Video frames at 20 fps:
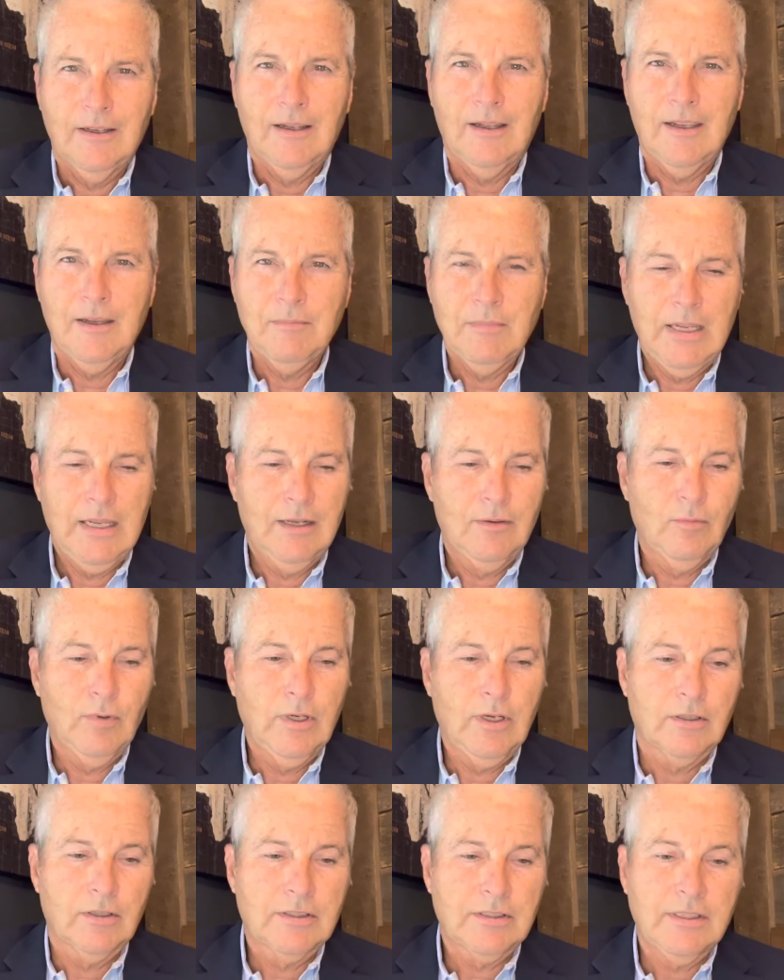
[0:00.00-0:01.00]
Amen.
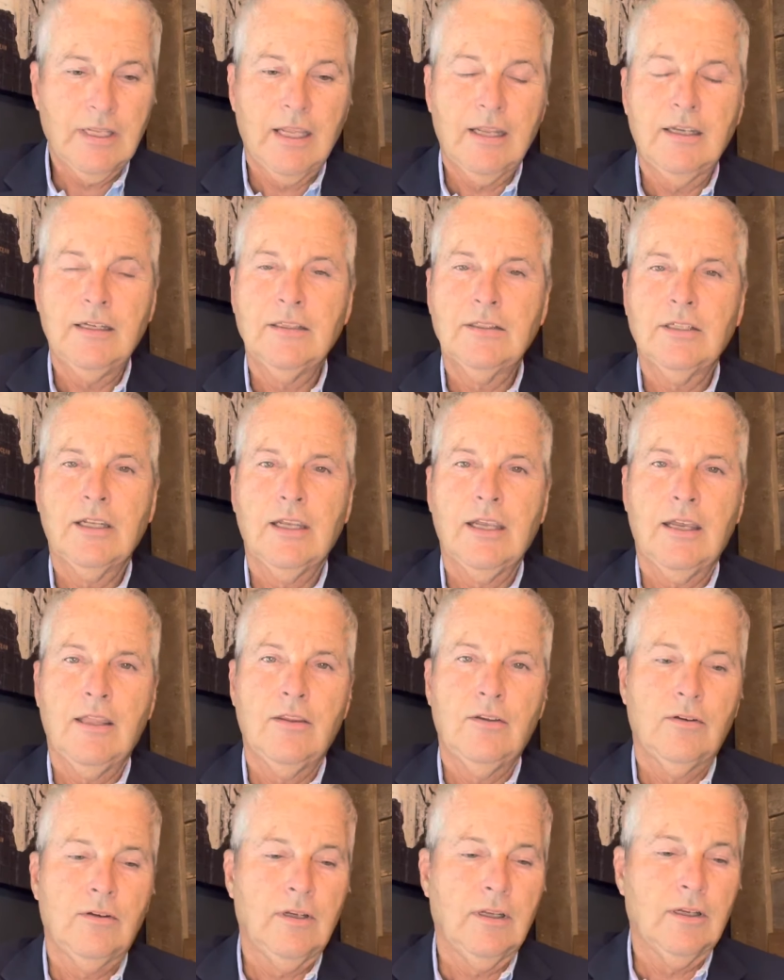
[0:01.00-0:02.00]
We are standing
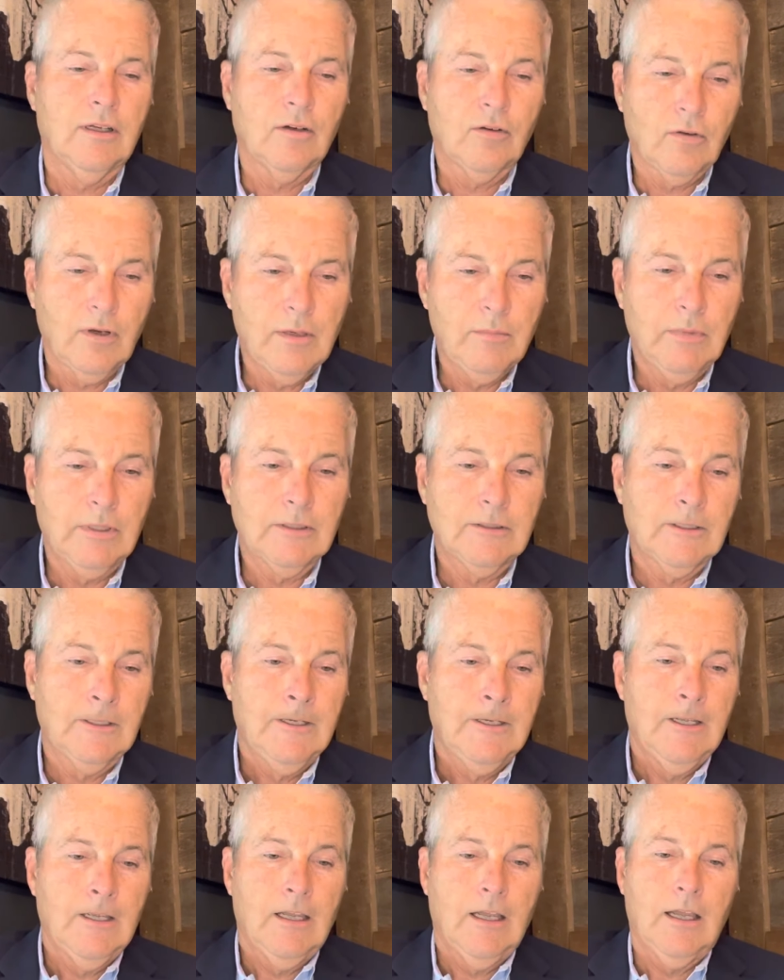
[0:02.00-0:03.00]
together in agreement
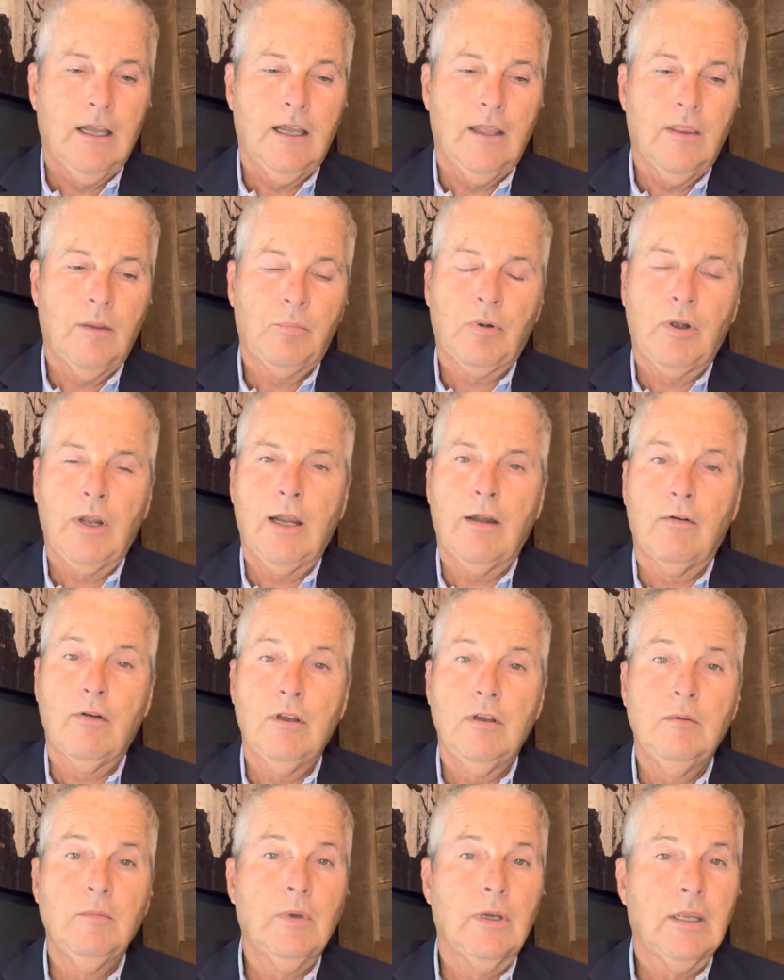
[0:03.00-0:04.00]
uh, the prayer
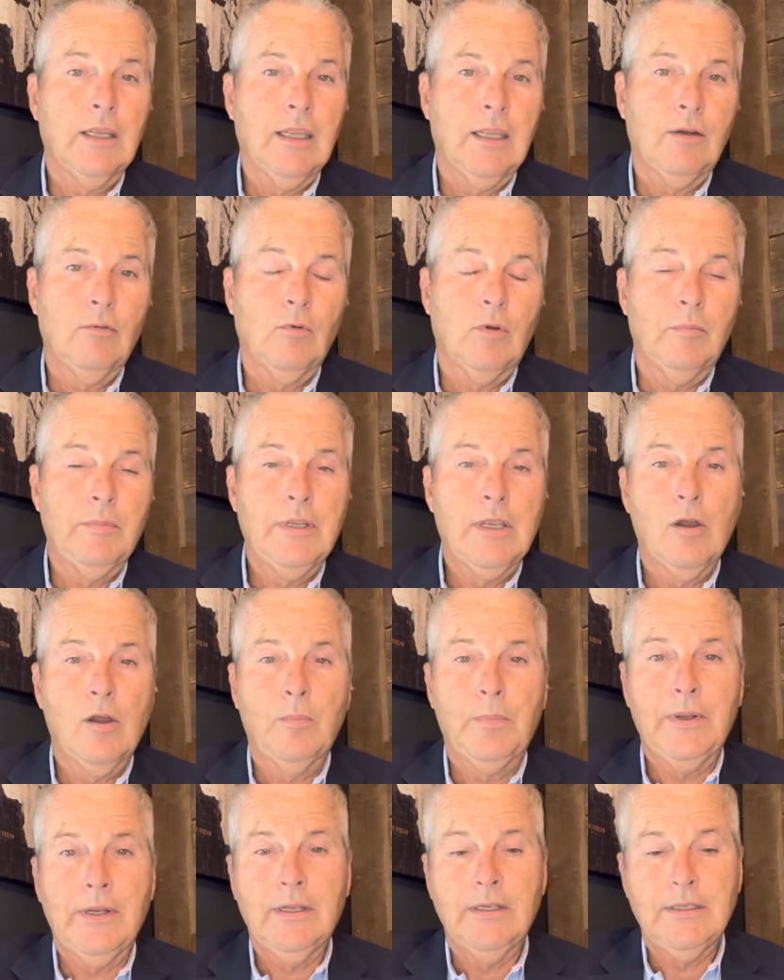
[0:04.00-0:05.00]
room, again, will be
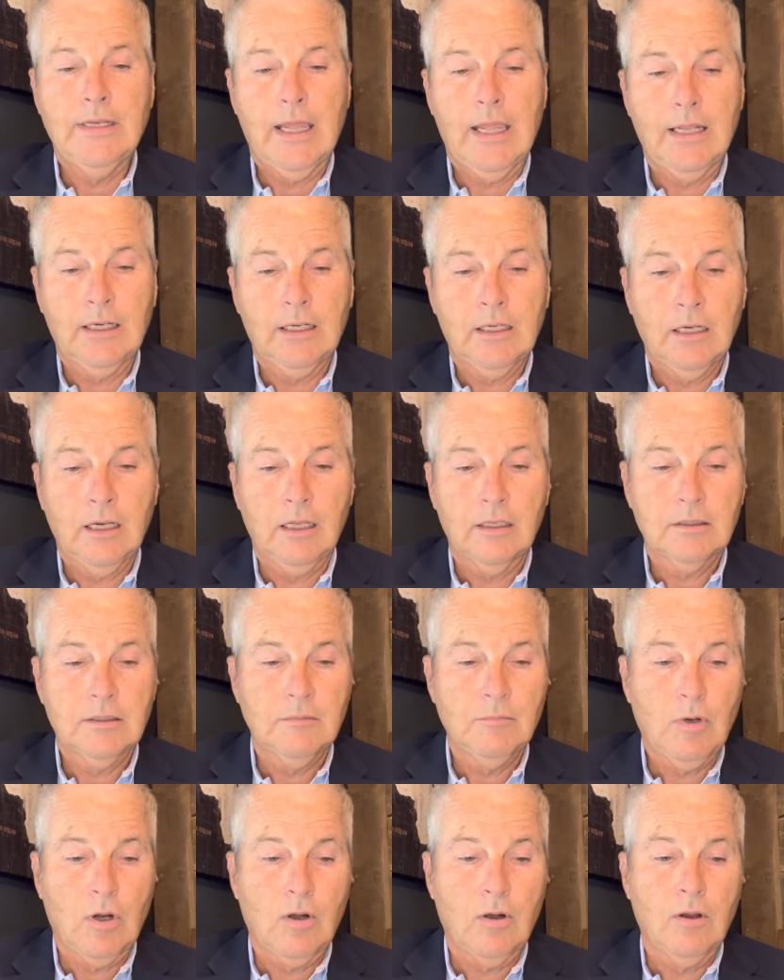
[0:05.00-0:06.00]
open at 9 o'clock
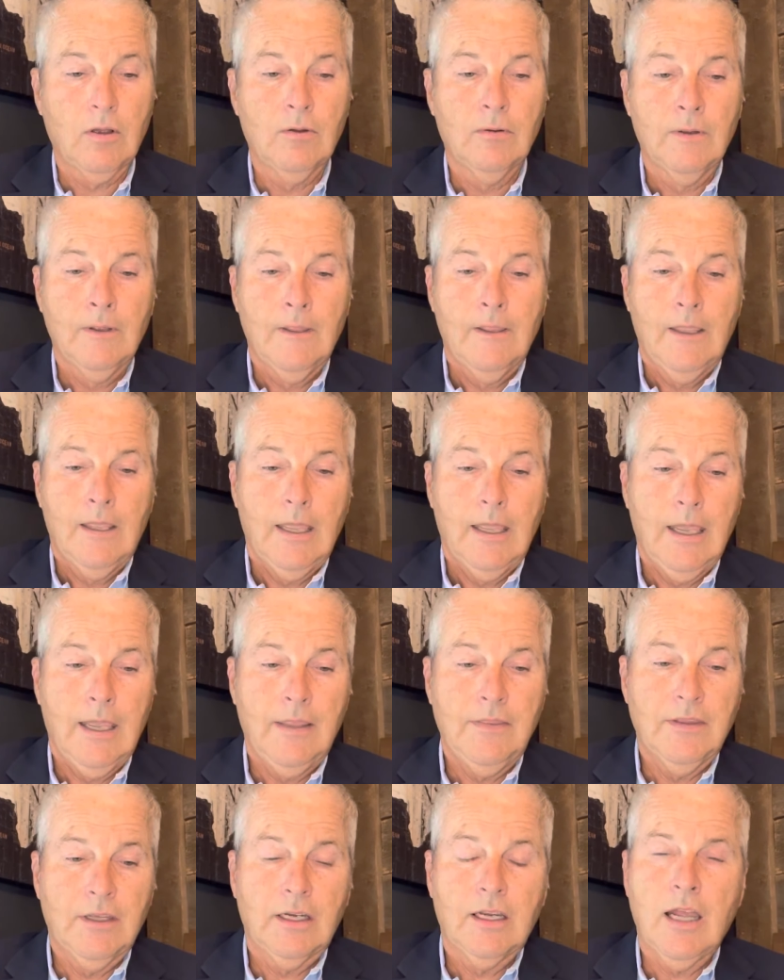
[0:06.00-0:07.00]
tomorrow,
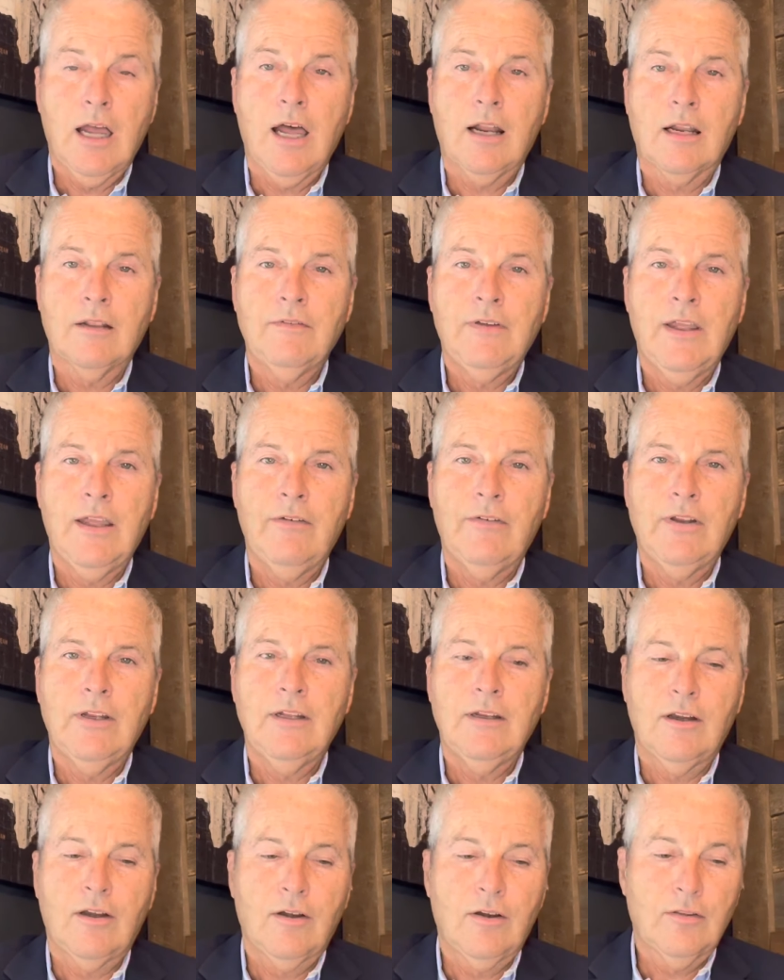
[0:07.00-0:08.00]
and the God of heaven
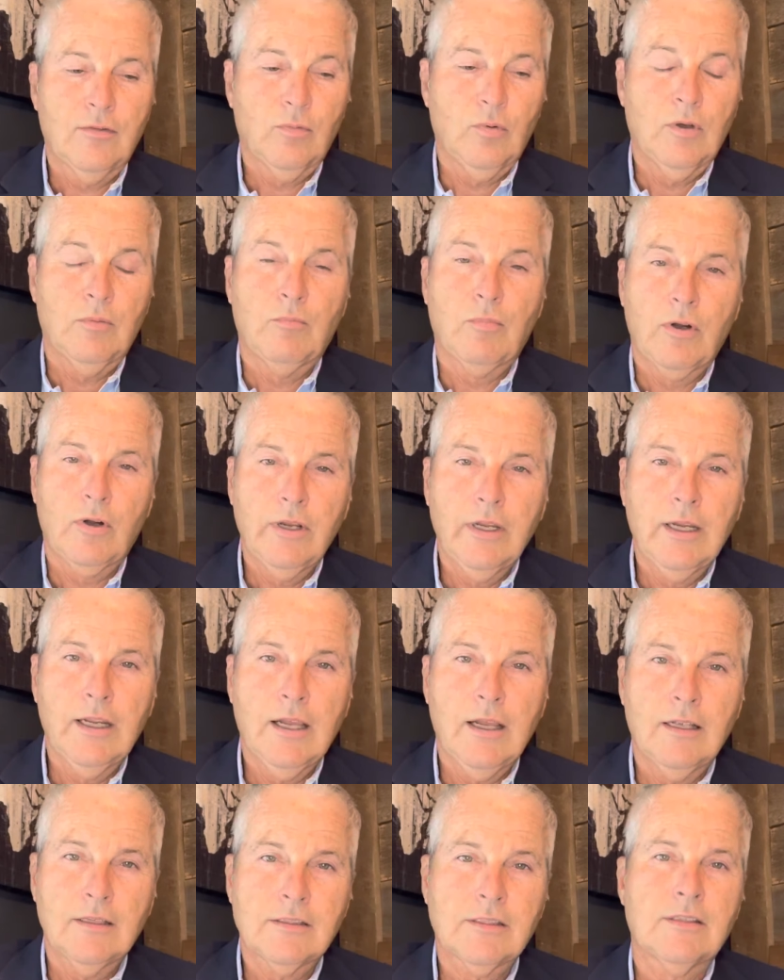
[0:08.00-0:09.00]
and earth will bring
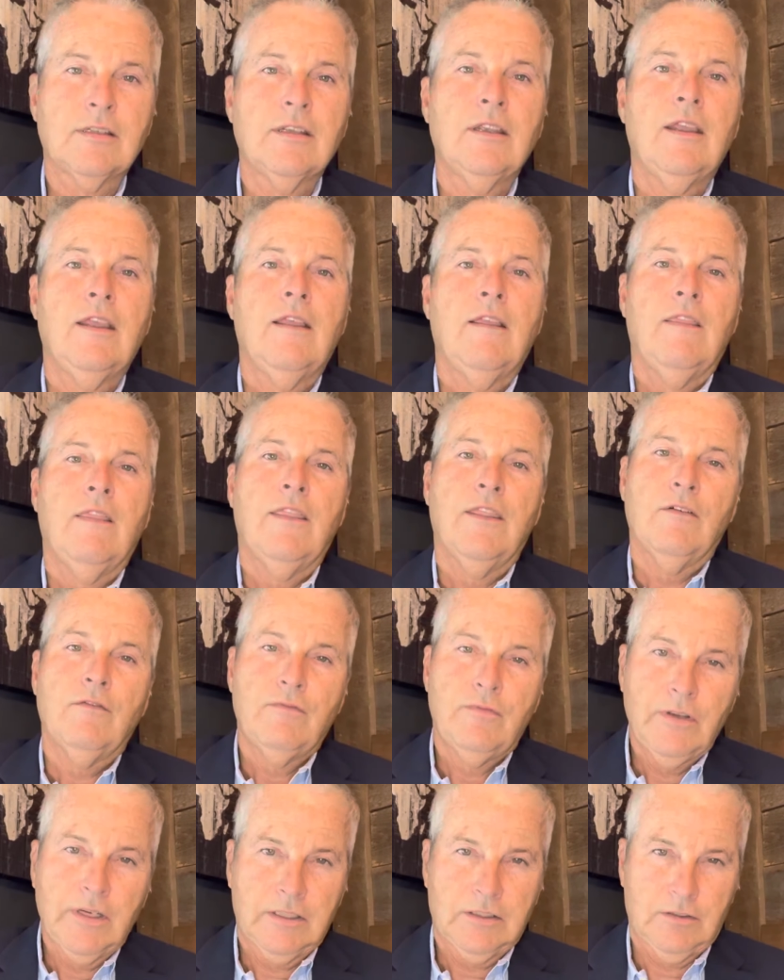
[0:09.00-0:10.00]
us the
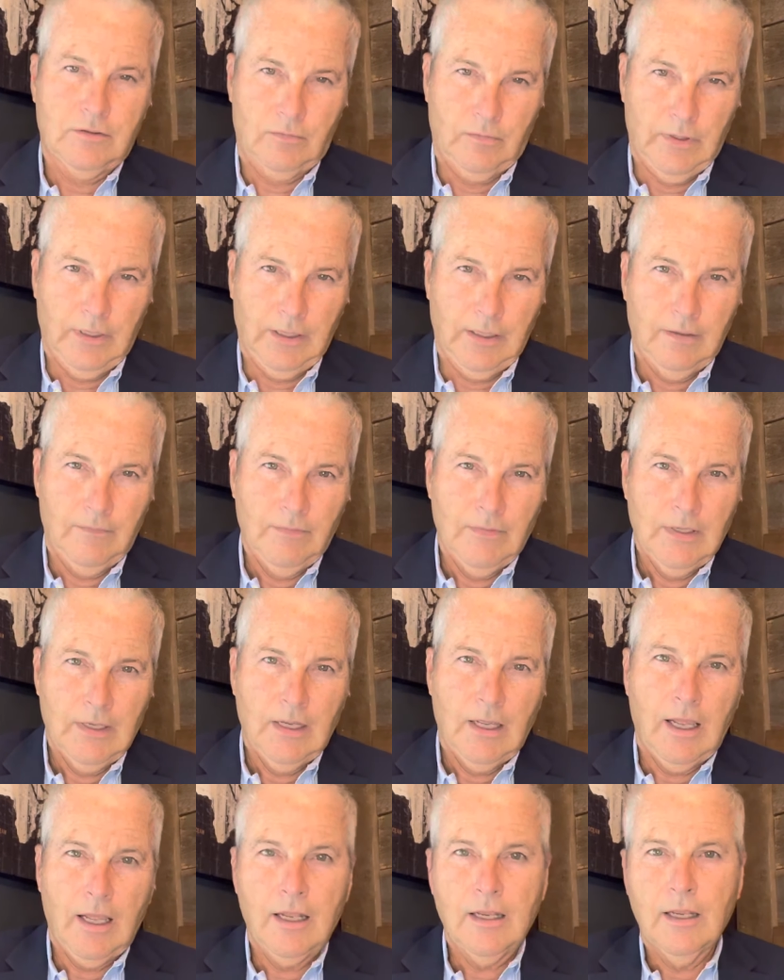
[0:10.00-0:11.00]
victory.
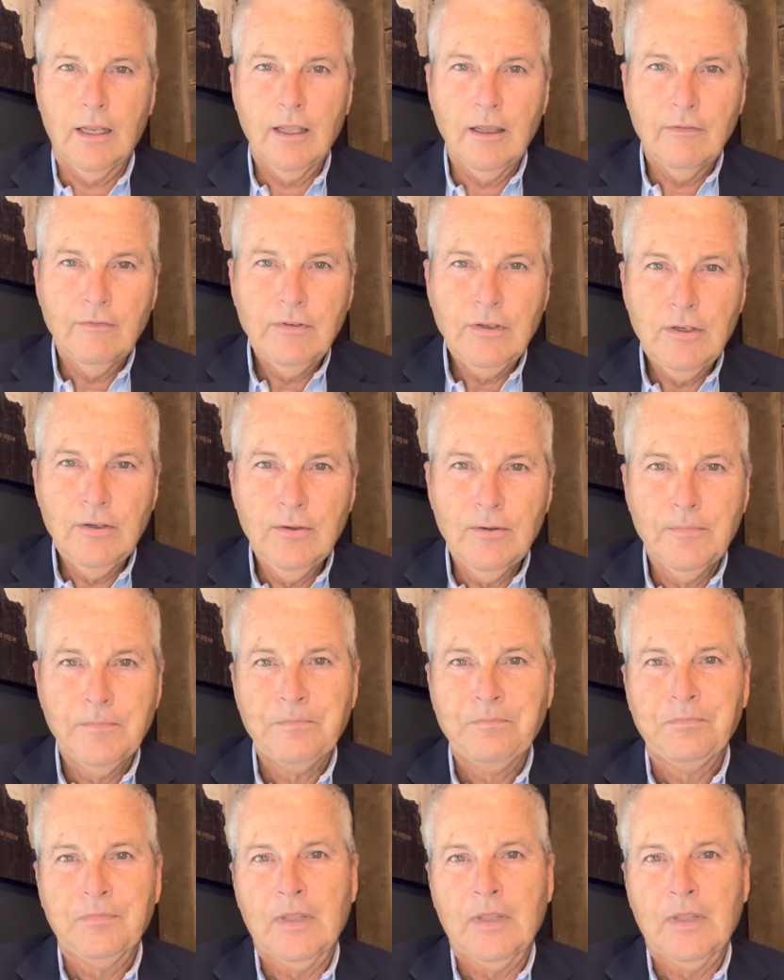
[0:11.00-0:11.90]
I love you.